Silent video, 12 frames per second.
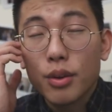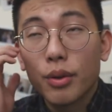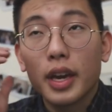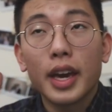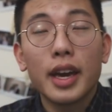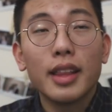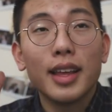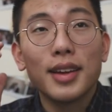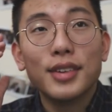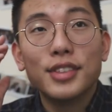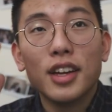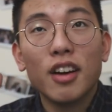you can't let
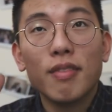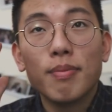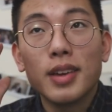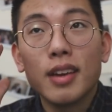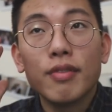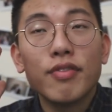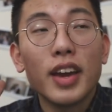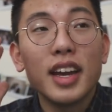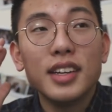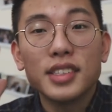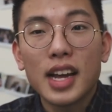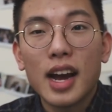yourself get
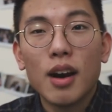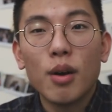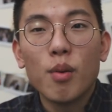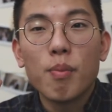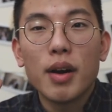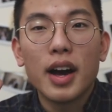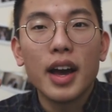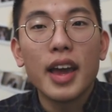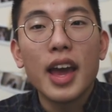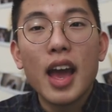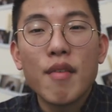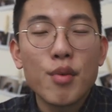phased out by
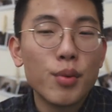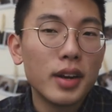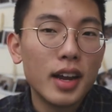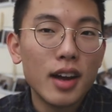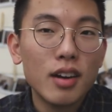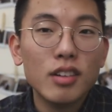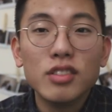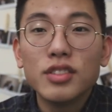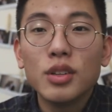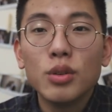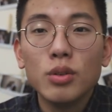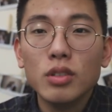everyone else
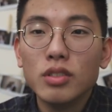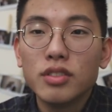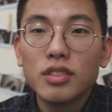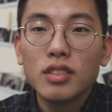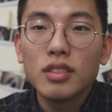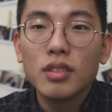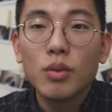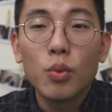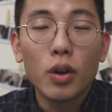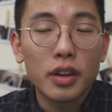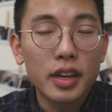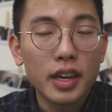who's
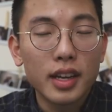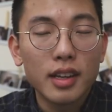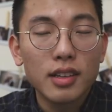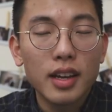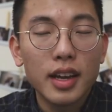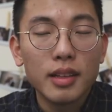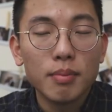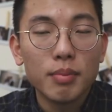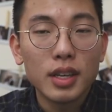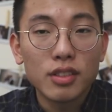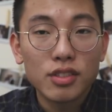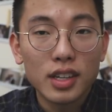working and
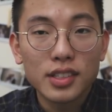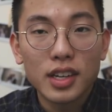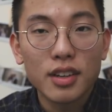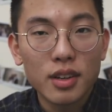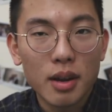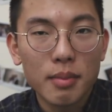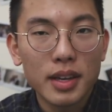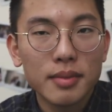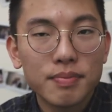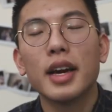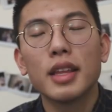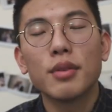being stressed out, you know what I mean?
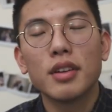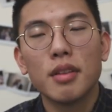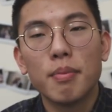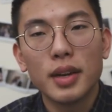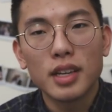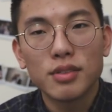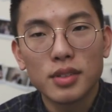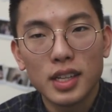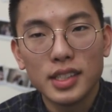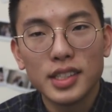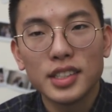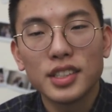I think one of the biggest
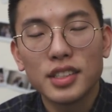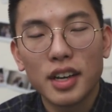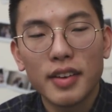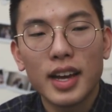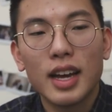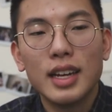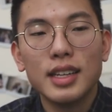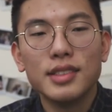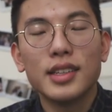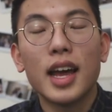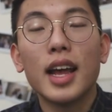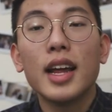realizations I've had
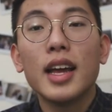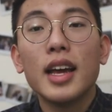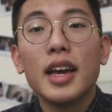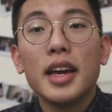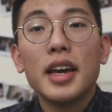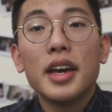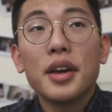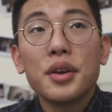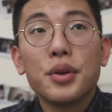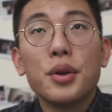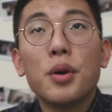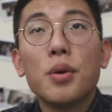is that you